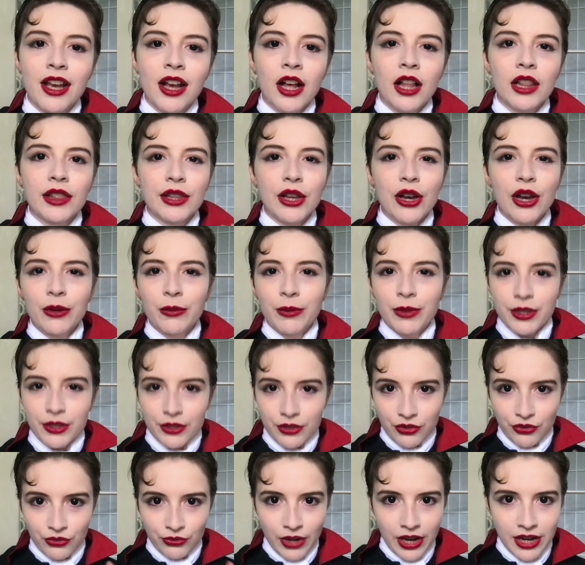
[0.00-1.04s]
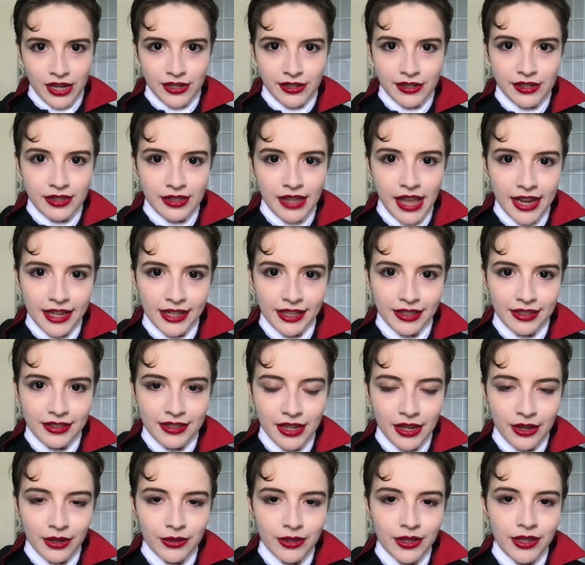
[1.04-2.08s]
along with a strange sliding
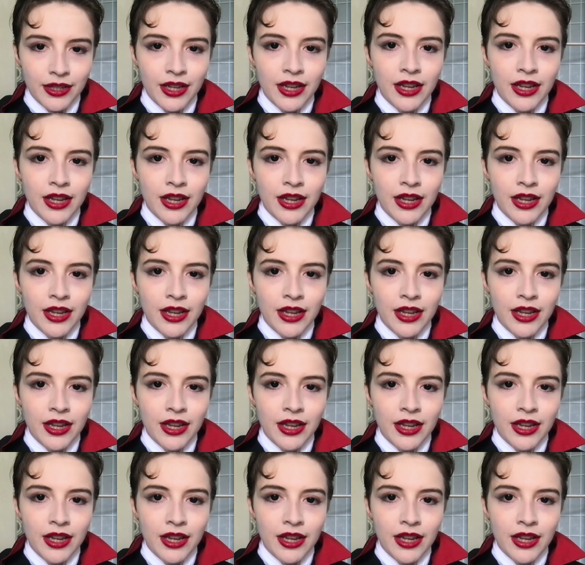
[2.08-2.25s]
sound.